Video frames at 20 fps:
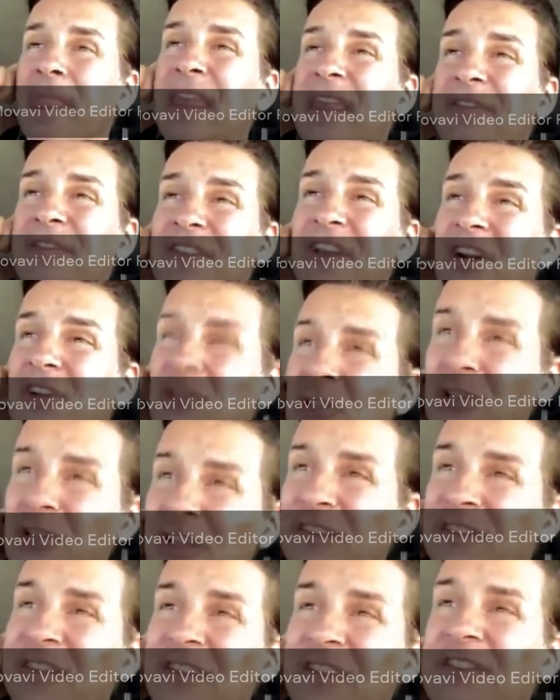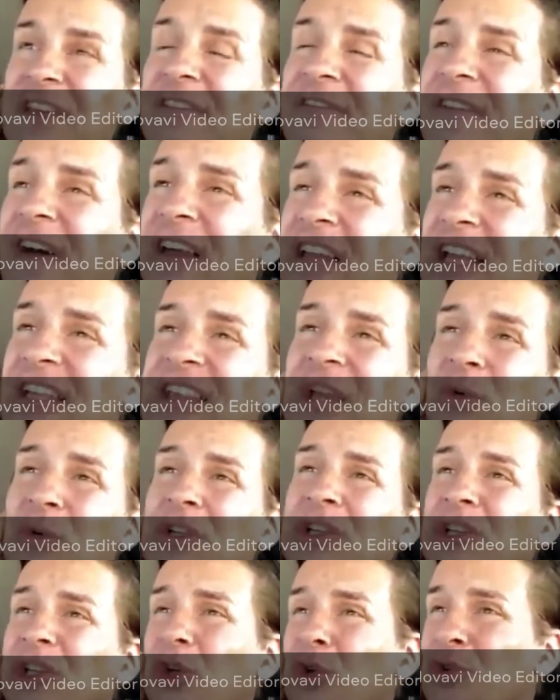if they felt like they
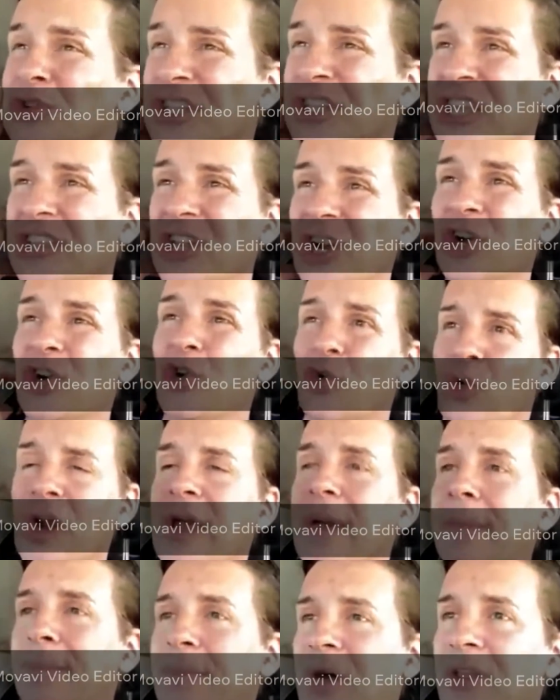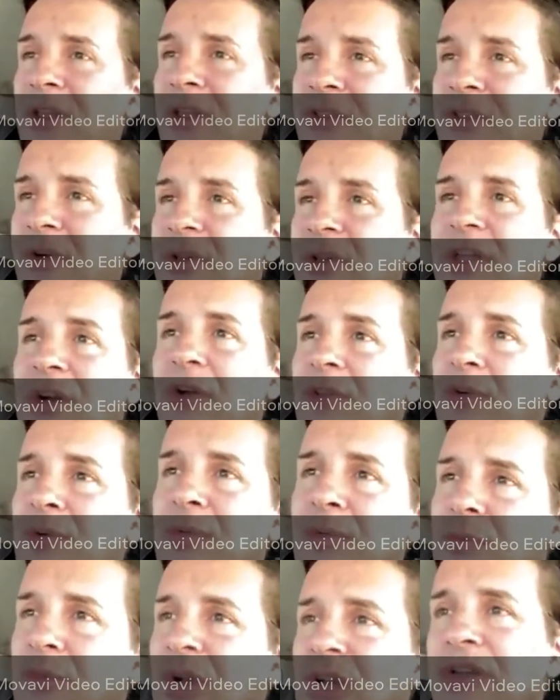were losing their grip on the
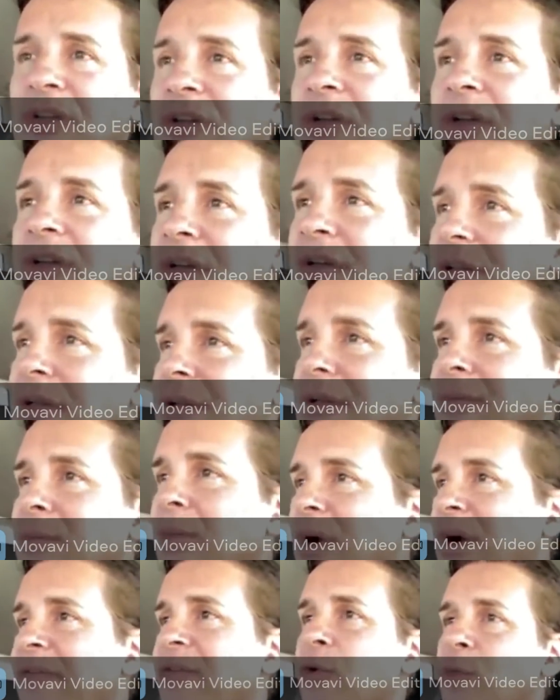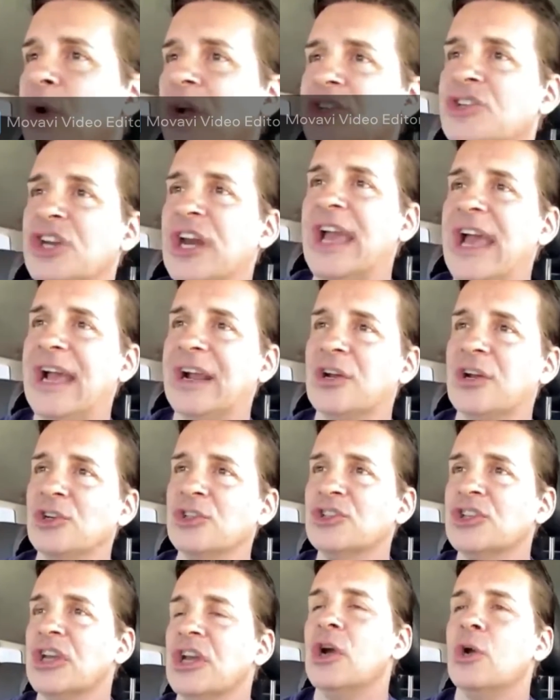whatever Russian
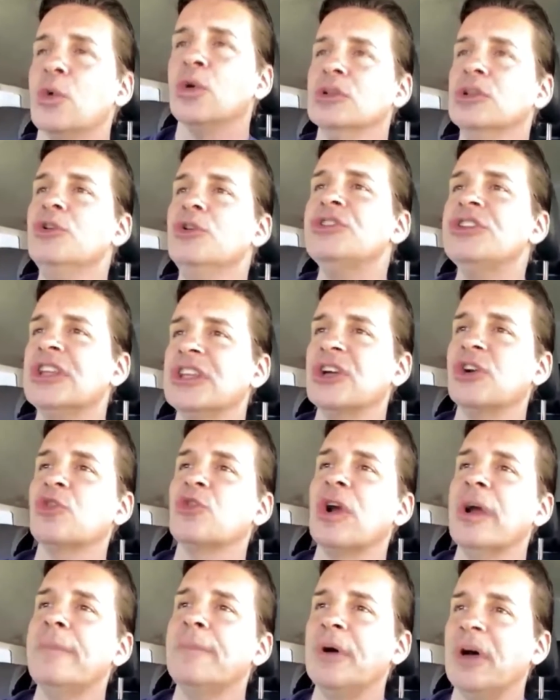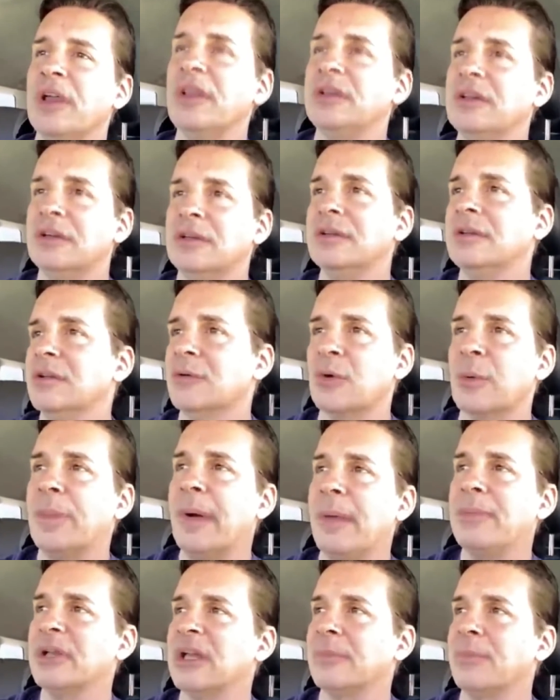hackers were losing their grip on the
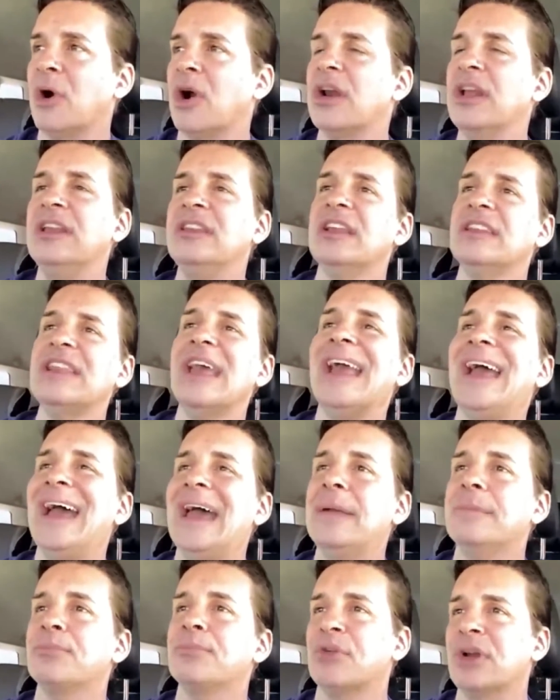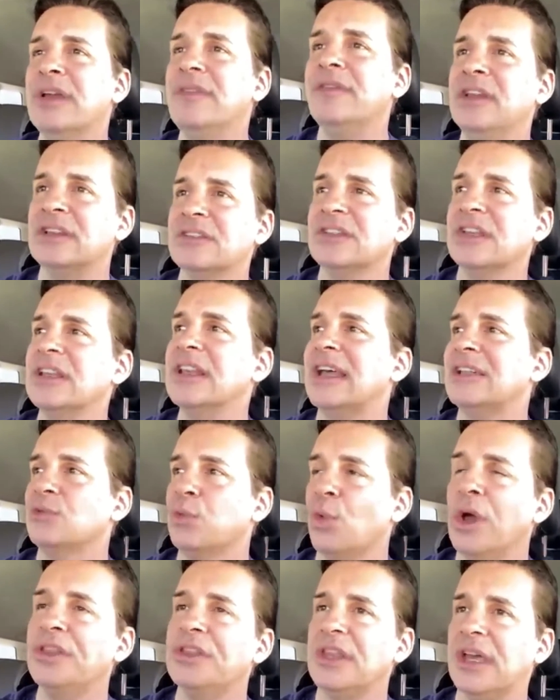Republican Party that they had previously, that's
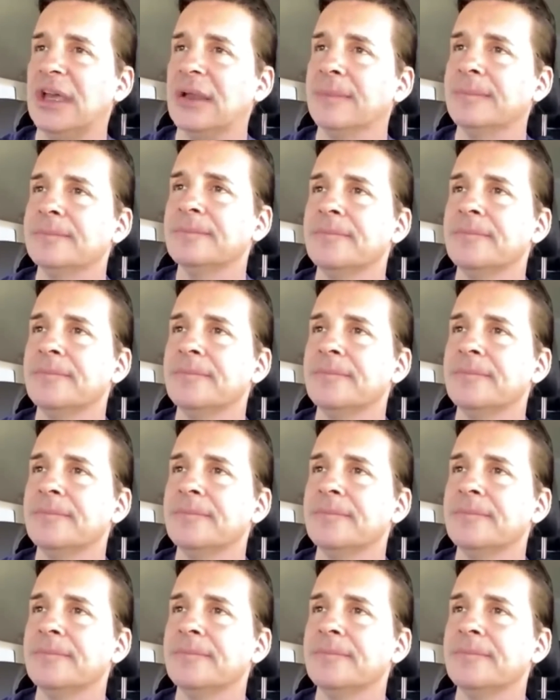one thing.